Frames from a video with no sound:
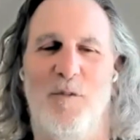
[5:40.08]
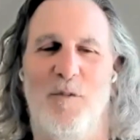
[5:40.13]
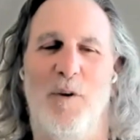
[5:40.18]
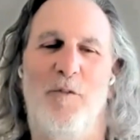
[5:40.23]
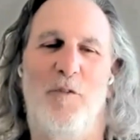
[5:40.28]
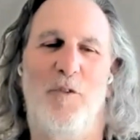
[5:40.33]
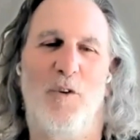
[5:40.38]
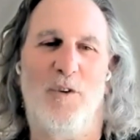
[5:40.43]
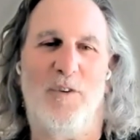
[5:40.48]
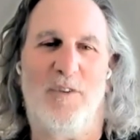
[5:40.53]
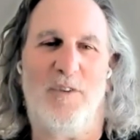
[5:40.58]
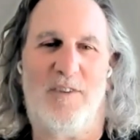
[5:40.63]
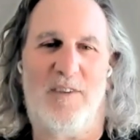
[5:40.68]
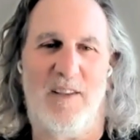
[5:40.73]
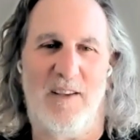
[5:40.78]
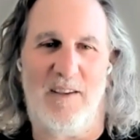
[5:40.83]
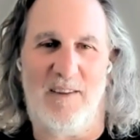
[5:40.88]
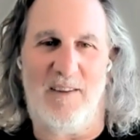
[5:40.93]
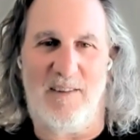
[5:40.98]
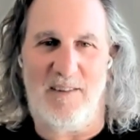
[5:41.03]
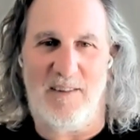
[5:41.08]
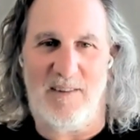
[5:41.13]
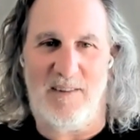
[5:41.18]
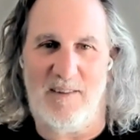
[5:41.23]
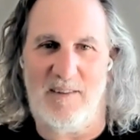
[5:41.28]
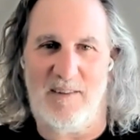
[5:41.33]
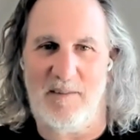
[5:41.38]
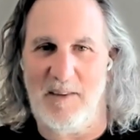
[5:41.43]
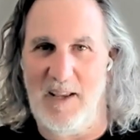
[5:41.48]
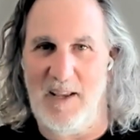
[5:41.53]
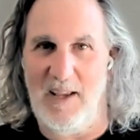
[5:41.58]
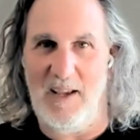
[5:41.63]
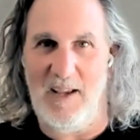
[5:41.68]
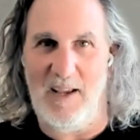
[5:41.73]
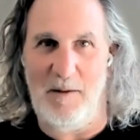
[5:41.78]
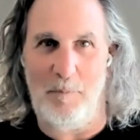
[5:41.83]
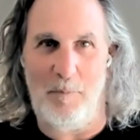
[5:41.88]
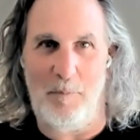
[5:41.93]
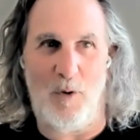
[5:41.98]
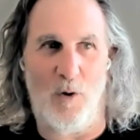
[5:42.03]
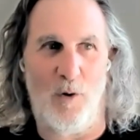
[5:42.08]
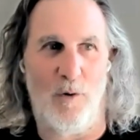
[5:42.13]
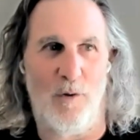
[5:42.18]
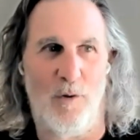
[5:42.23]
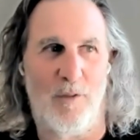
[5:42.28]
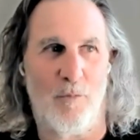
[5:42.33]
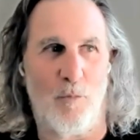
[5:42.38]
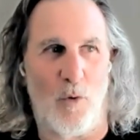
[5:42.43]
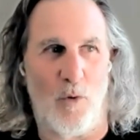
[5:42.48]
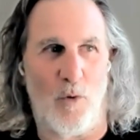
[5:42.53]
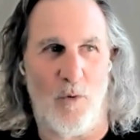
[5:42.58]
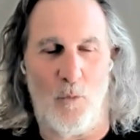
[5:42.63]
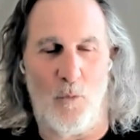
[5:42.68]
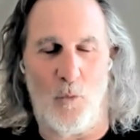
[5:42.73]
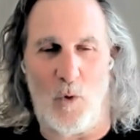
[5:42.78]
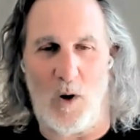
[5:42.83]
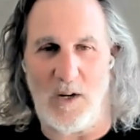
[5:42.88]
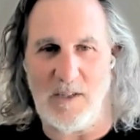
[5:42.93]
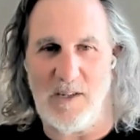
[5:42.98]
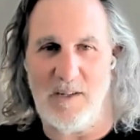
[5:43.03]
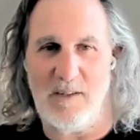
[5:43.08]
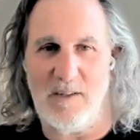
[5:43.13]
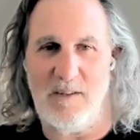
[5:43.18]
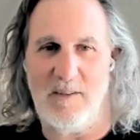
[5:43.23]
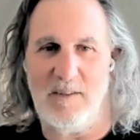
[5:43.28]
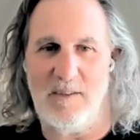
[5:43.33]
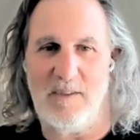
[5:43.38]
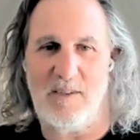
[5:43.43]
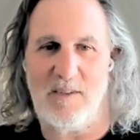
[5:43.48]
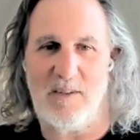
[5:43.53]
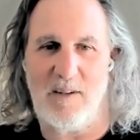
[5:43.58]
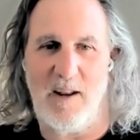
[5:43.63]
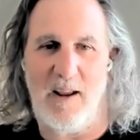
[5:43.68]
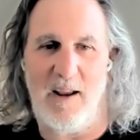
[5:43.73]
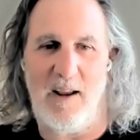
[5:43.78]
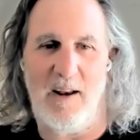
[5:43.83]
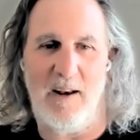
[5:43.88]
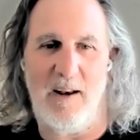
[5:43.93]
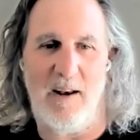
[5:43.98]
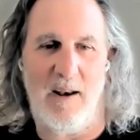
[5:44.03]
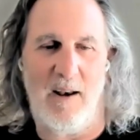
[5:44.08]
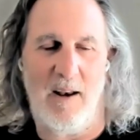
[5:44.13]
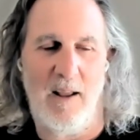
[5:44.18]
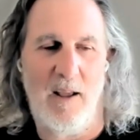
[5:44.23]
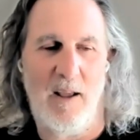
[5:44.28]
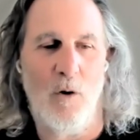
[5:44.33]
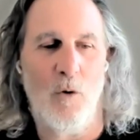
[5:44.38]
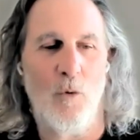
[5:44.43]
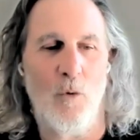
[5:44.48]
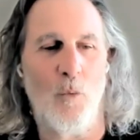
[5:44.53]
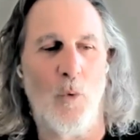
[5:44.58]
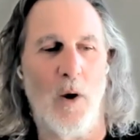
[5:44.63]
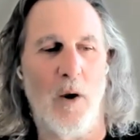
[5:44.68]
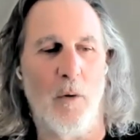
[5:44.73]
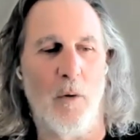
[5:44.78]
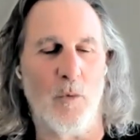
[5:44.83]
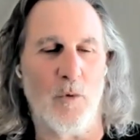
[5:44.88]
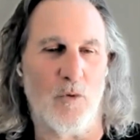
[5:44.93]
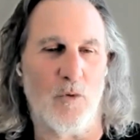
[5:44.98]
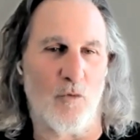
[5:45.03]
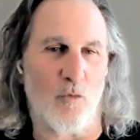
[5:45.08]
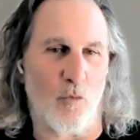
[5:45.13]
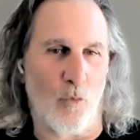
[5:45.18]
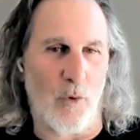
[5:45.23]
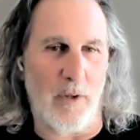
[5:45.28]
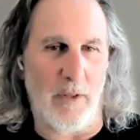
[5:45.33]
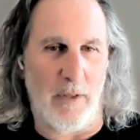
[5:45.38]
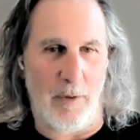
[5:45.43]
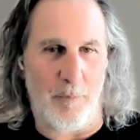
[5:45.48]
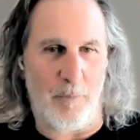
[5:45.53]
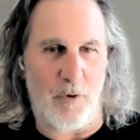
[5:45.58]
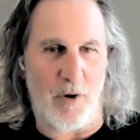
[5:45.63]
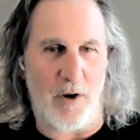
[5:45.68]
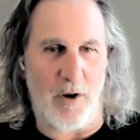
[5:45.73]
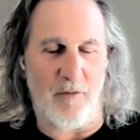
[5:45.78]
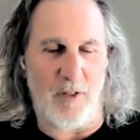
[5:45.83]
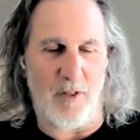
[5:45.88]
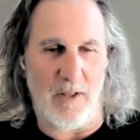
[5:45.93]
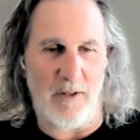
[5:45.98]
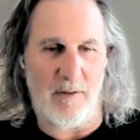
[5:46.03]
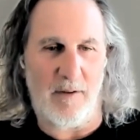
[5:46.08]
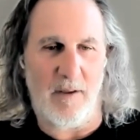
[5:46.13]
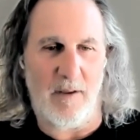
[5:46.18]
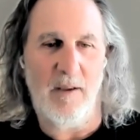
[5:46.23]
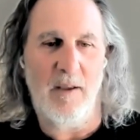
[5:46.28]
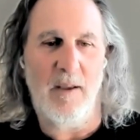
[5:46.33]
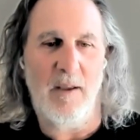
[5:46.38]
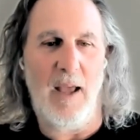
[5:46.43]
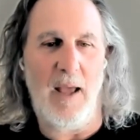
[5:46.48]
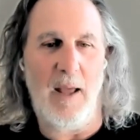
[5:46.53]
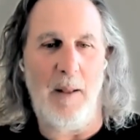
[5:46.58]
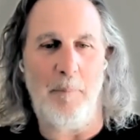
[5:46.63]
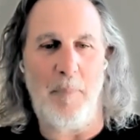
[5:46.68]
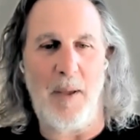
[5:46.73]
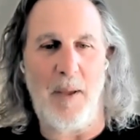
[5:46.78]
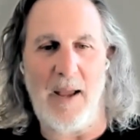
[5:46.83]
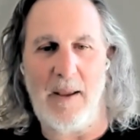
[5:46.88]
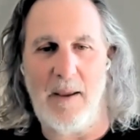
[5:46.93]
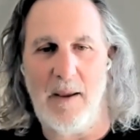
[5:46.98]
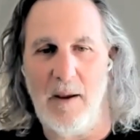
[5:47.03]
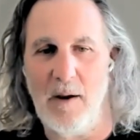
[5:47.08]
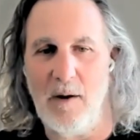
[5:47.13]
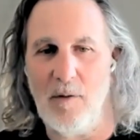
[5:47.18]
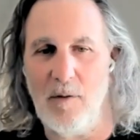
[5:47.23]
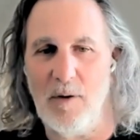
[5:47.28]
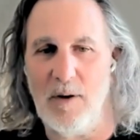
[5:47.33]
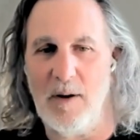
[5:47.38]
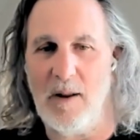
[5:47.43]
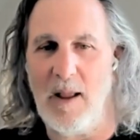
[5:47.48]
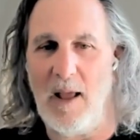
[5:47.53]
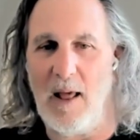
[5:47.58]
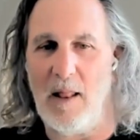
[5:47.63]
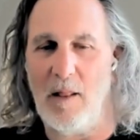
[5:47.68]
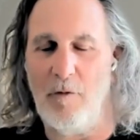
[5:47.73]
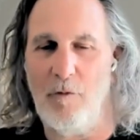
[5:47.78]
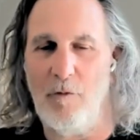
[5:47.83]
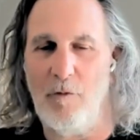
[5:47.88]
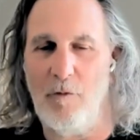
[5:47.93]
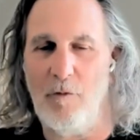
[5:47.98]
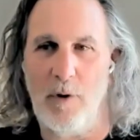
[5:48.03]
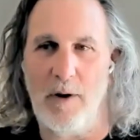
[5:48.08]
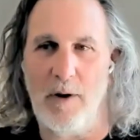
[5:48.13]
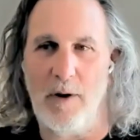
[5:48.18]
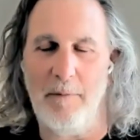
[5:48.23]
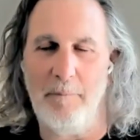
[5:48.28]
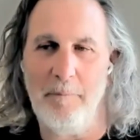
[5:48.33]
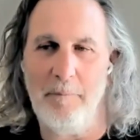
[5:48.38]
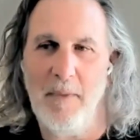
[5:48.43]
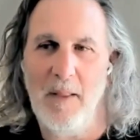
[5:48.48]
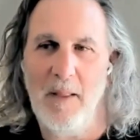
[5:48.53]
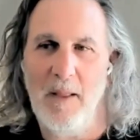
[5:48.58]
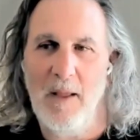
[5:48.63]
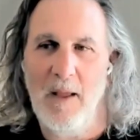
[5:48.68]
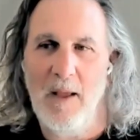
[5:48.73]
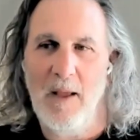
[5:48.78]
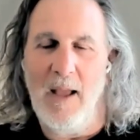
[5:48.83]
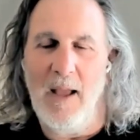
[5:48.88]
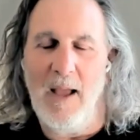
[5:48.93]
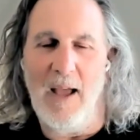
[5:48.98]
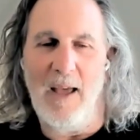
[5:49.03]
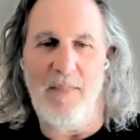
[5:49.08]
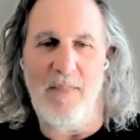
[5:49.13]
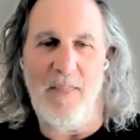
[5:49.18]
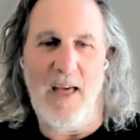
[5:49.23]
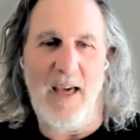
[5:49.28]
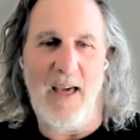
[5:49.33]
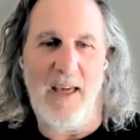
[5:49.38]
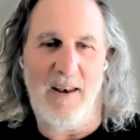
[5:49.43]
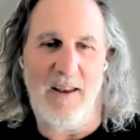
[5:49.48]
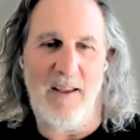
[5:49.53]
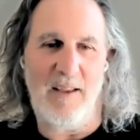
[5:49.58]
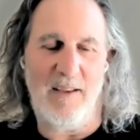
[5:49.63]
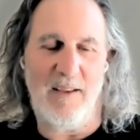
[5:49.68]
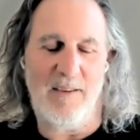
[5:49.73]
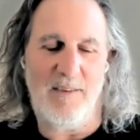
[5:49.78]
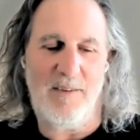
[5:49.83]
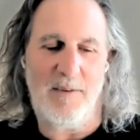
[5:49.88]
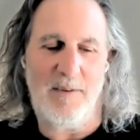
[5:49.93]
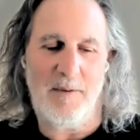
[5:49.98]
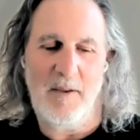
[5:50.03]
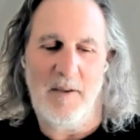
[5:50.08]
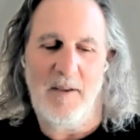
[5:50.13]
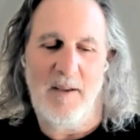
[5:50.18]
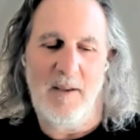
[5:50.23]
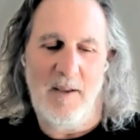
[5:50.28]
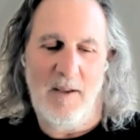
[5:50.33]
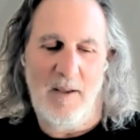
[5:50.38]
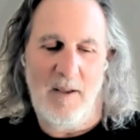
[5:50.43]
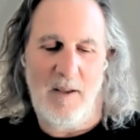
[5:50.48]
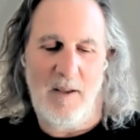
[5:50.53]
is, and we'd use this in both Washington State, where it was really prevalent, and back here in California. And that is